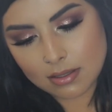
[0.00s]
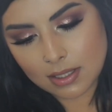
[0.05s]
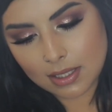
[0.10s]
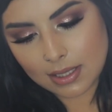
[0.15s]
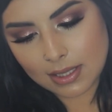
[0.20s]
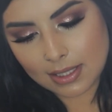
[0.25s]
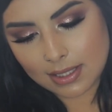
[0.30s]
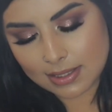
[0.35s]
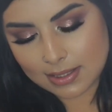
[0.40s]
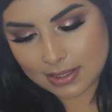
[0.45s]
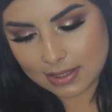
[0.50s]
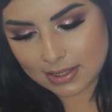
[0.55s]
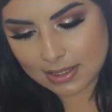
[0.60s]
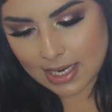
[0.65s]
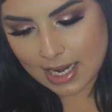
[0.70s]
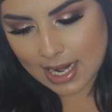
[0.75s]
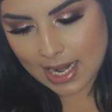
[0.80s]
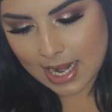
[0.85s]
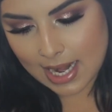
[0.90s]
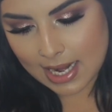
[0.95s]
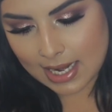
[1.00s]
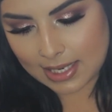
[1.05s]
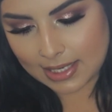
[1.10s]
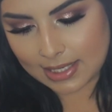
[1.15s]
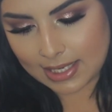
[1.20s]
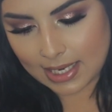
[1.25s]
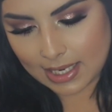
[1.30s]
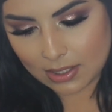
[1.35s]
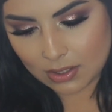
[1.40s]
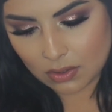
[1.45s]
I think it's Diane
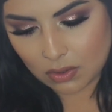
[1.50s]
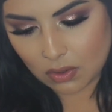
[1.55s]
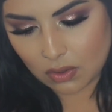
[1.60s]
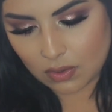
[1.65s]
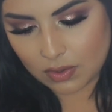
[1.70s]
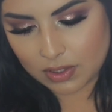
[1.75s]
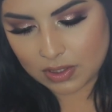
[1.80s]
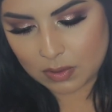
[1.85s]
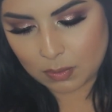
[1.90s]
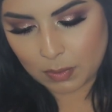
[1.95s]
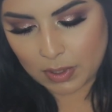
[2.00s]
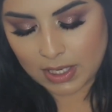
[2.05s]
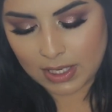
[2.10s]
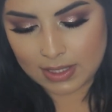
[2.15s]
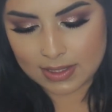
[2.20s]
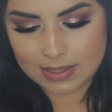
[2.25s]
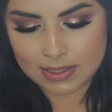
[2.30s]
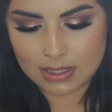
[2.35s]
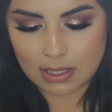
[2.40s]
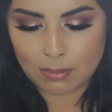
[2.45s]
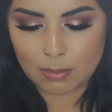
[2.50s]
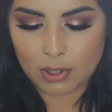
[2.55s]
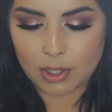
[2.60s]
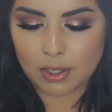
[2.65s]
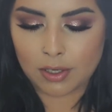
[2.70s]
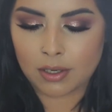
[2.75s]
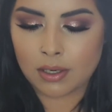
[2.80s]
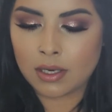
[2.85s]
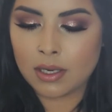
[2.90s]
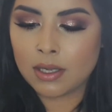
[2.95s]
Kendall, the Spring and
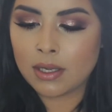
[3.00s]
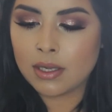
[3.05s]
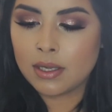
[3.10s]
Summer